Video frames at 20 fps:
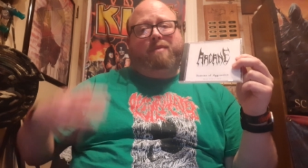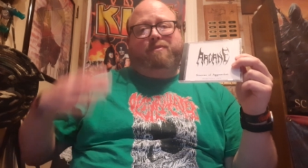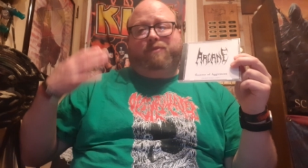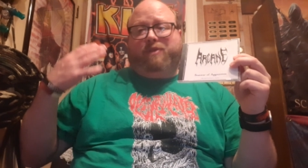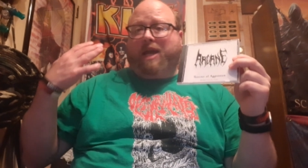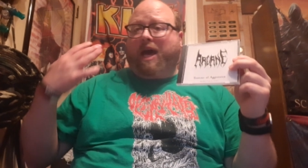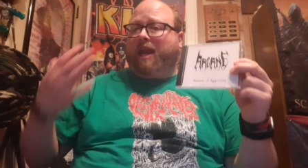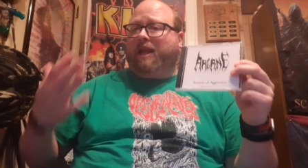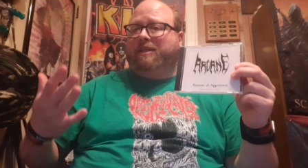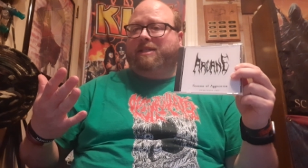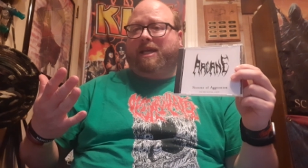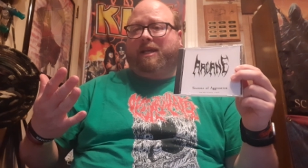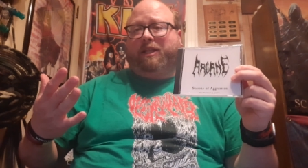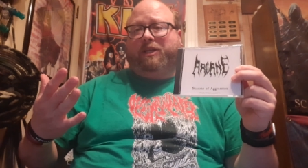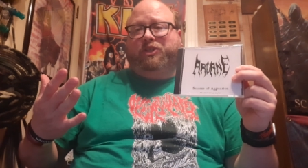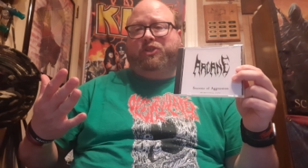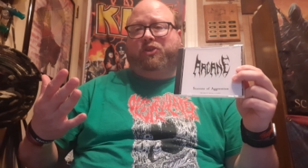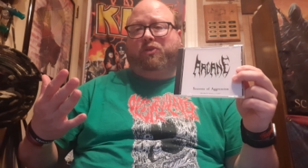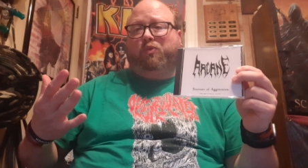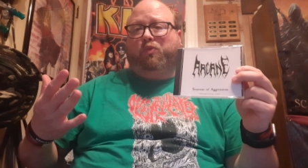Not
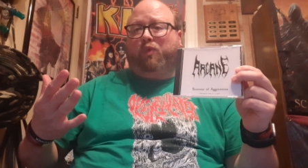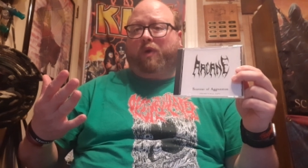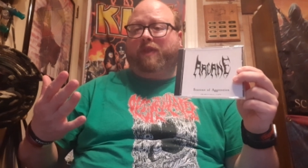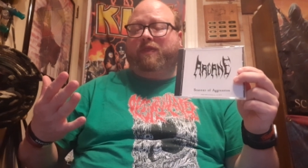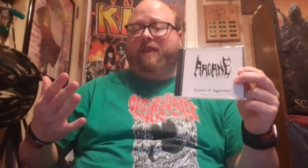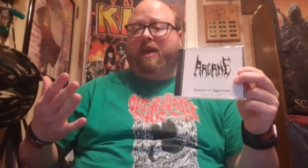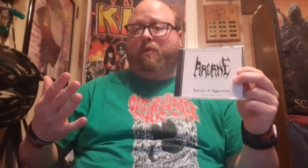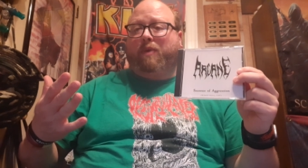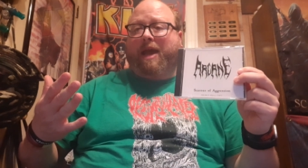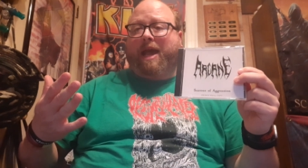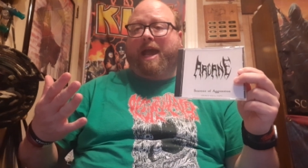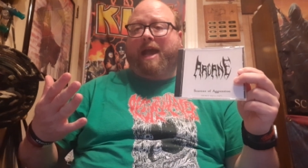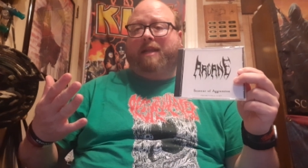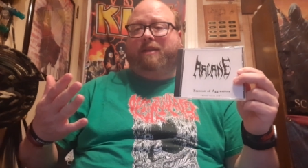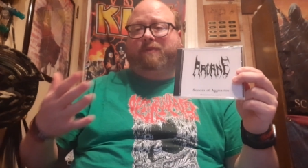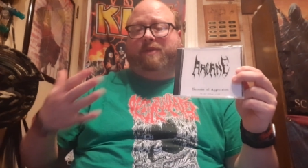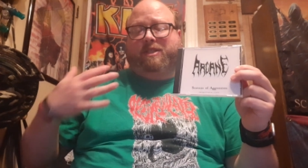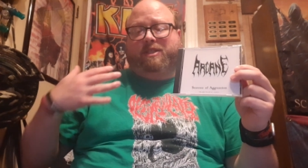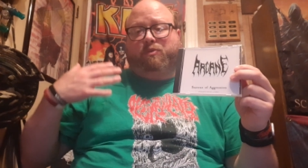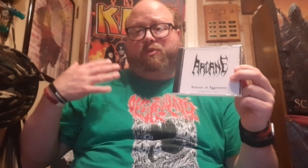exactly sure when they were
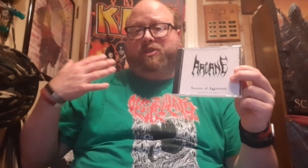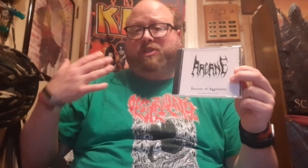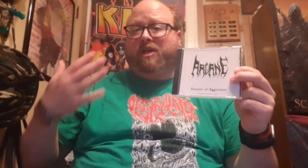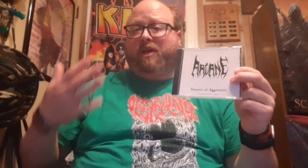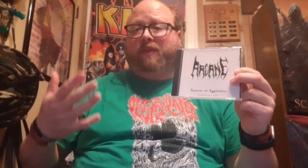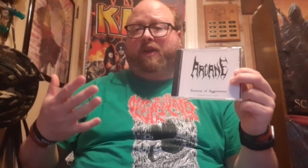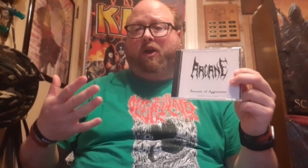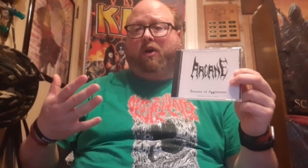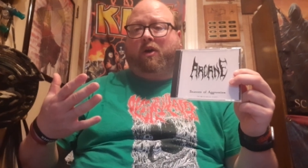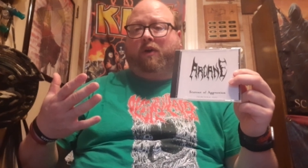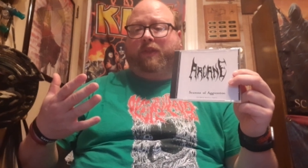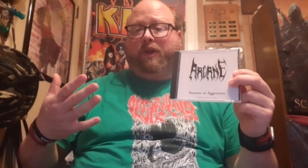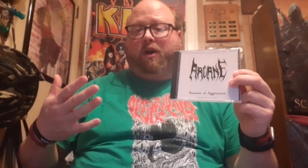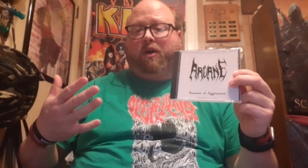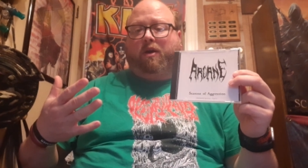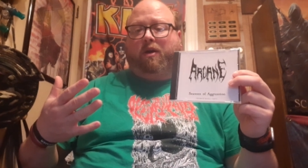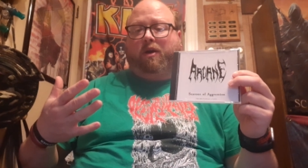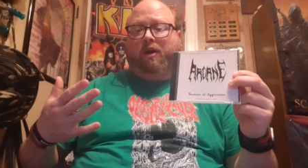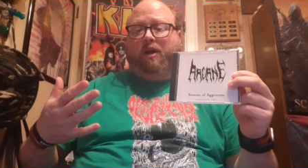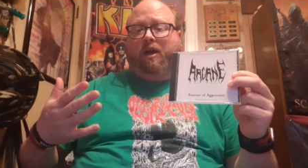active because there was nothing on the
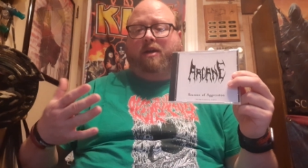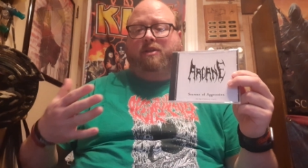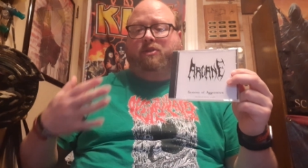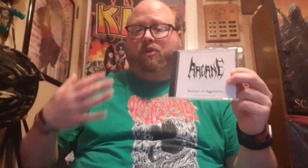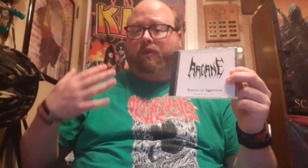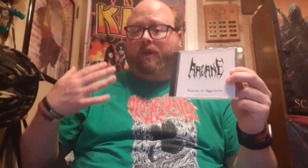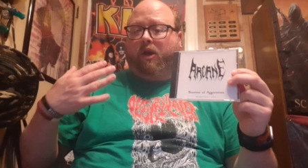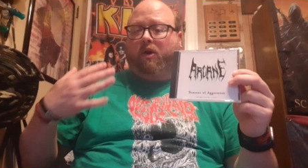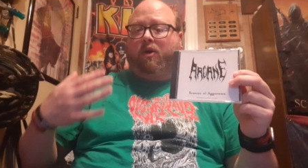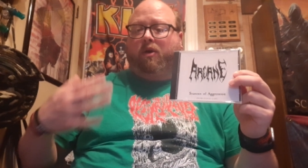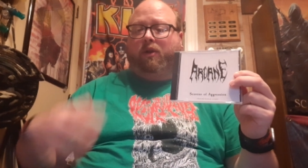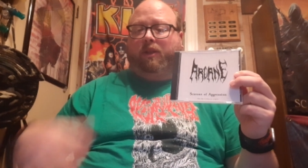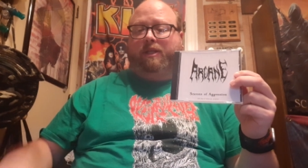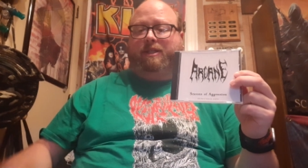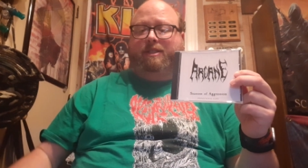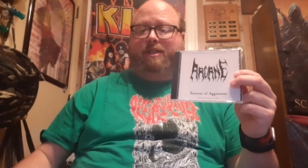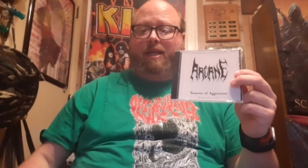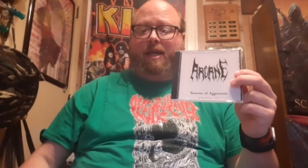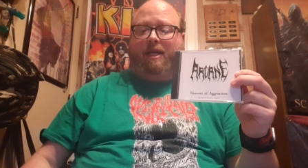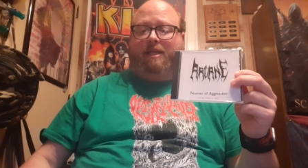archives, though they are
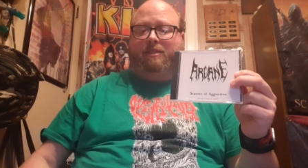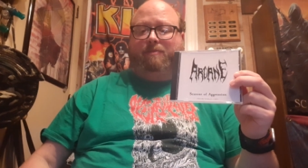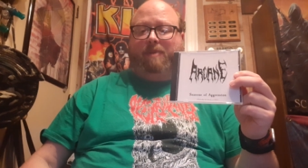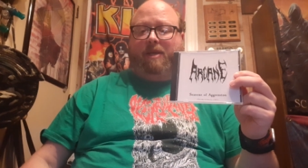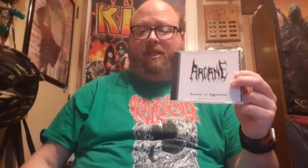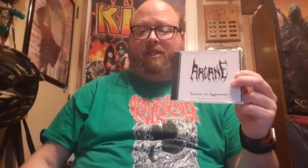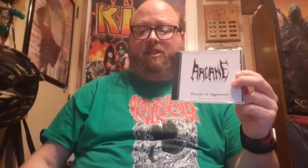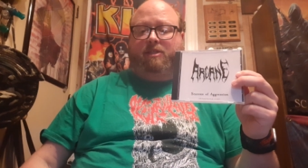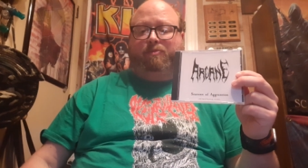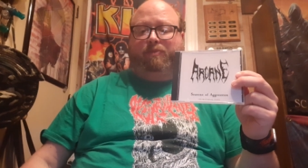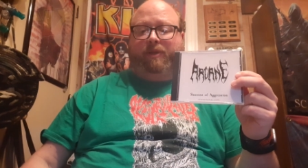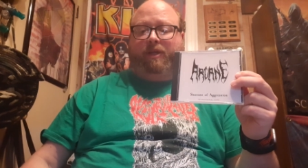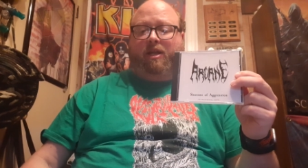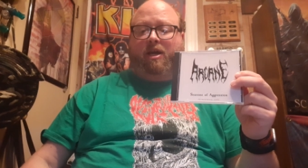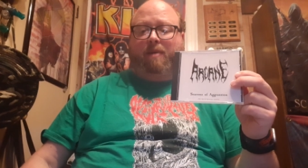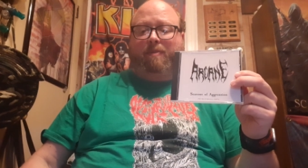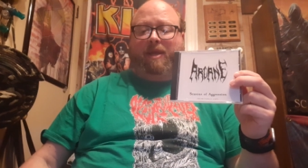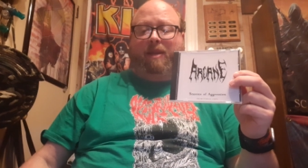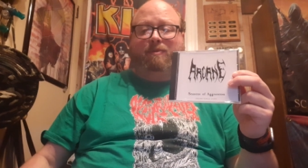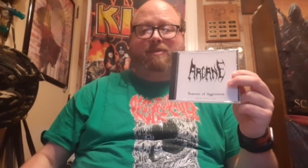listed as being split
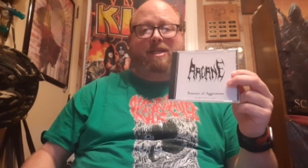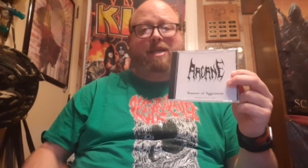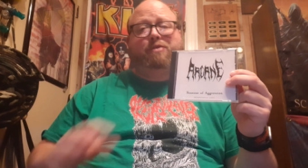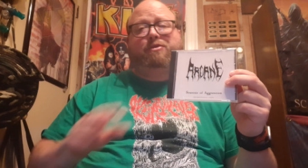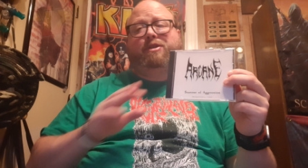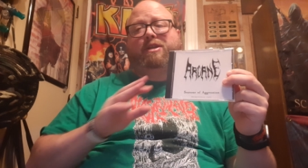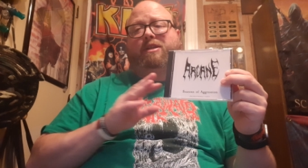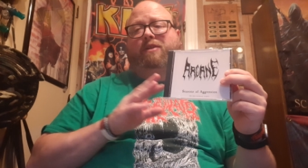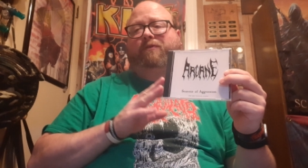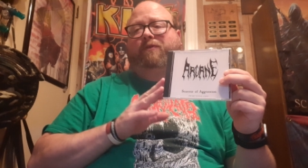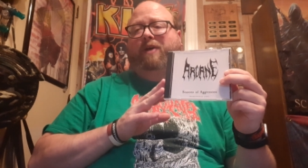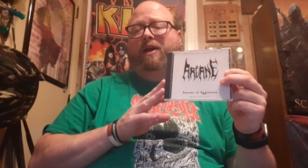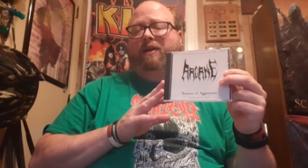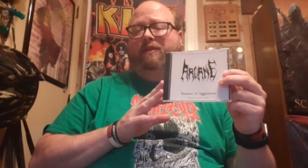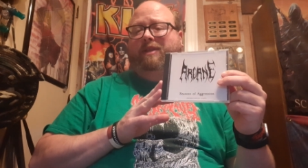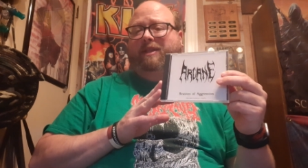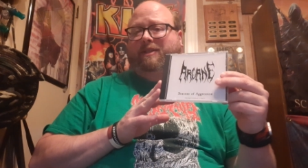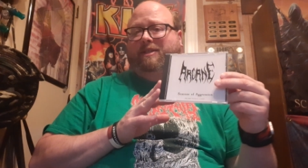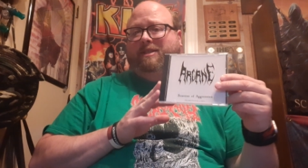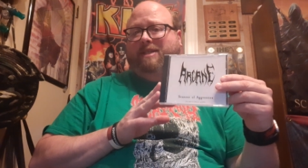up. And it was interesting to find
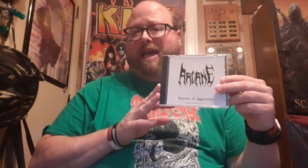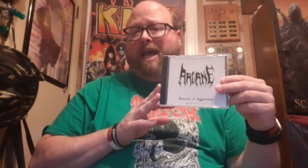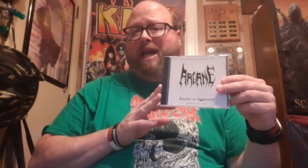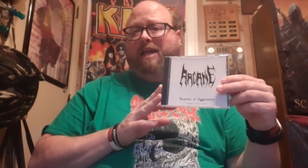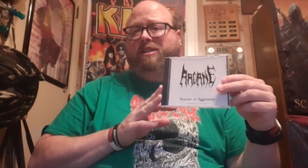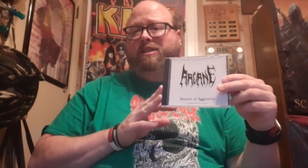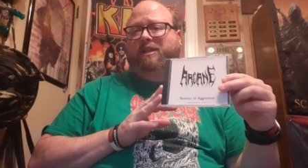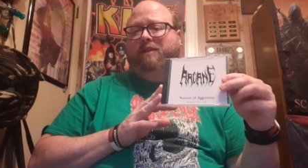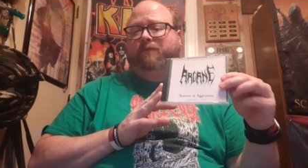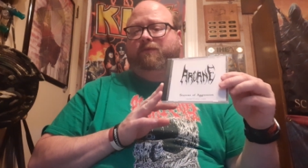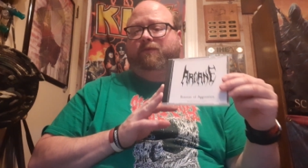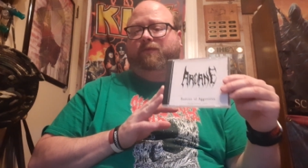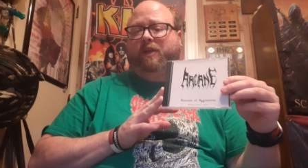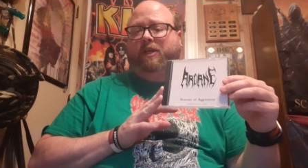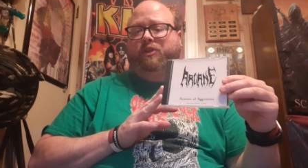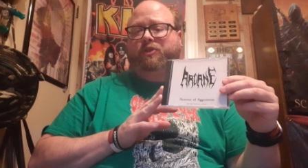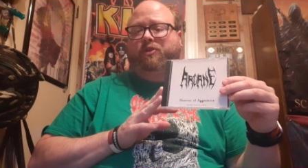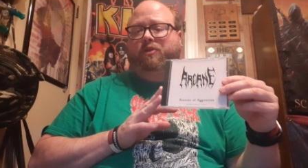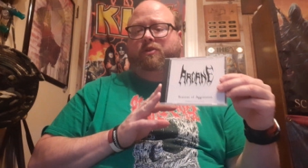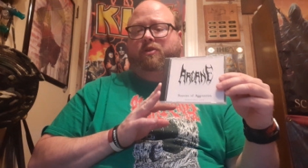out that this actually
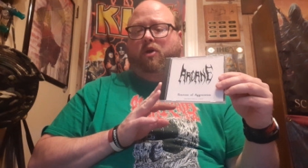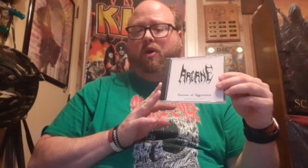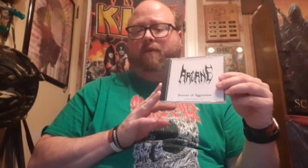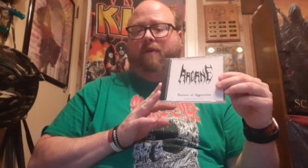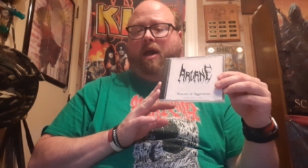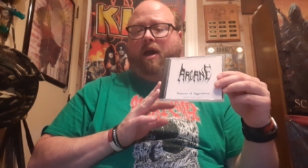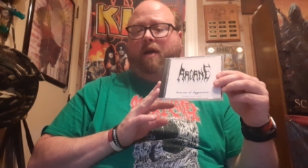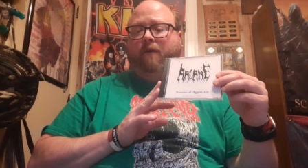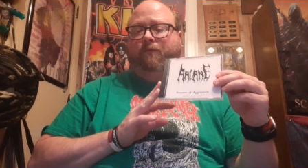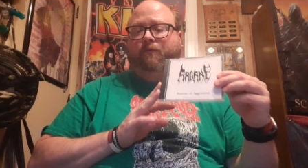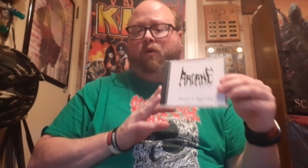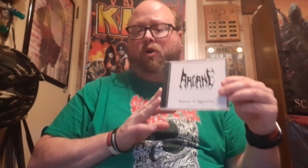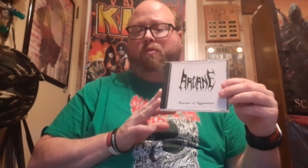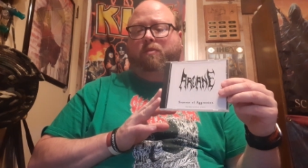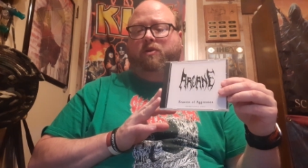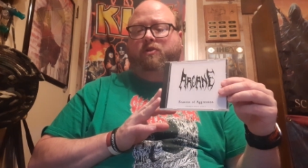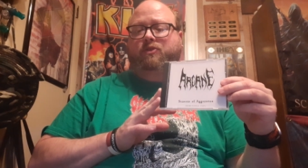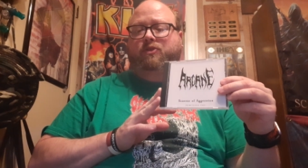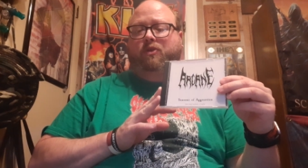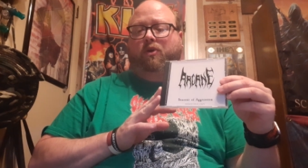featured uh,
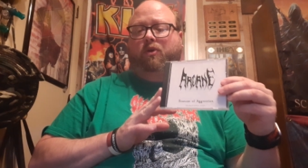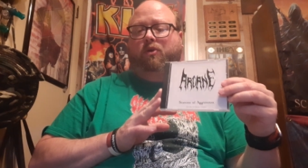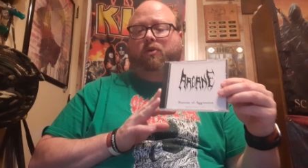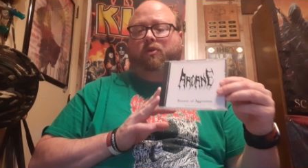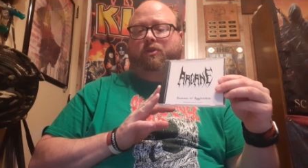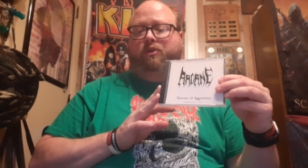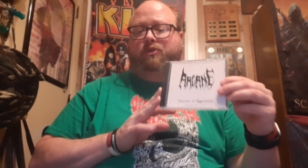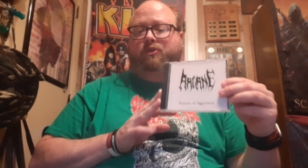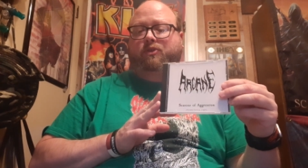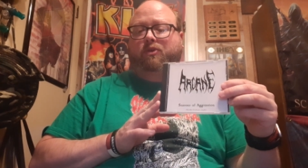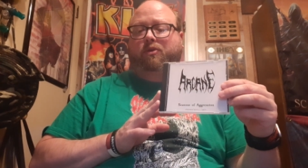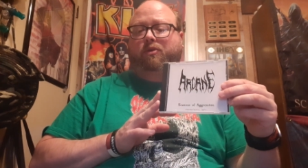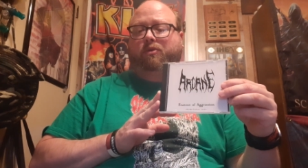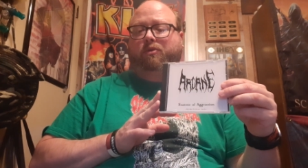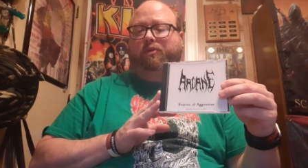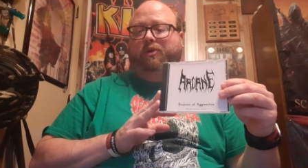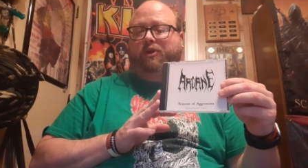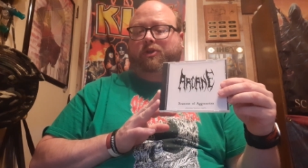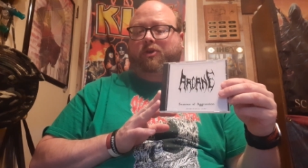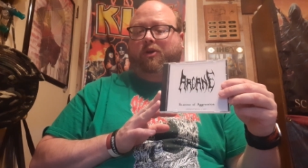former Circle II
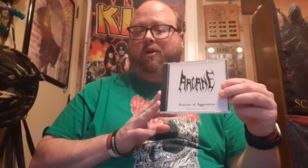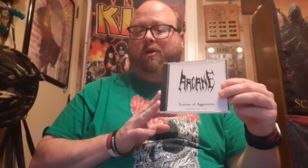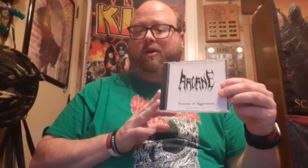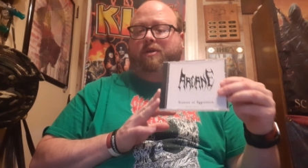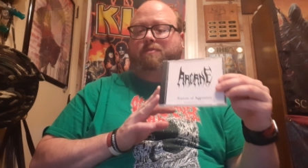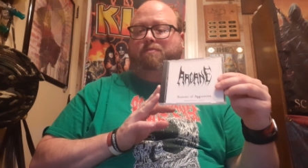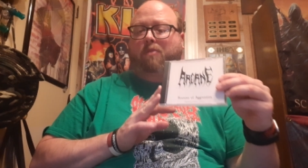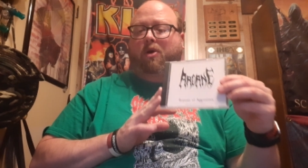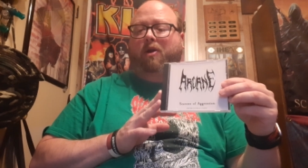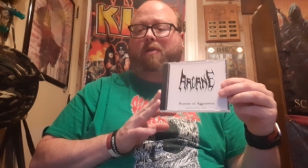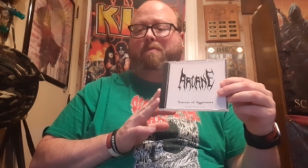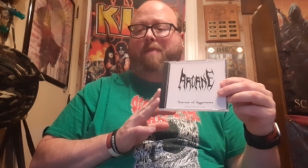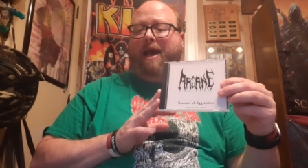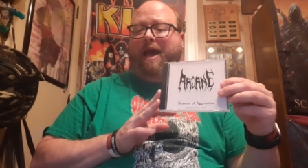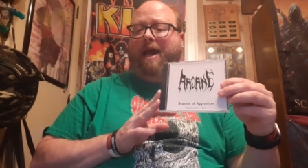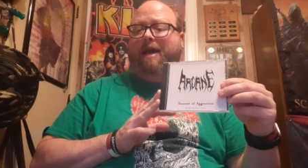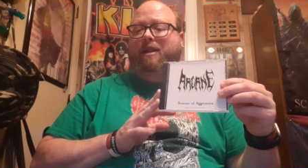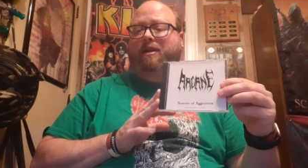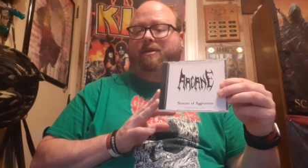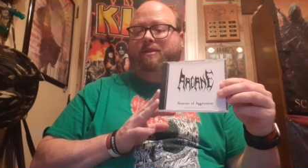Circle guitarist Mark
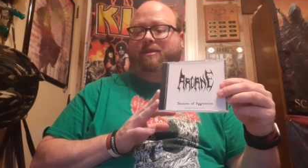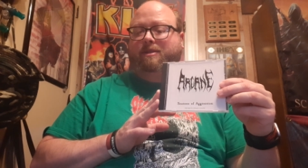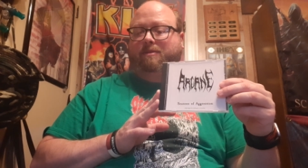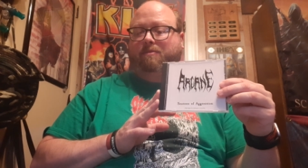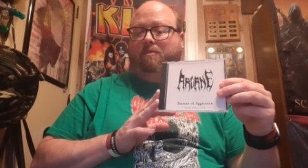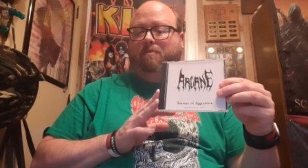Pattis.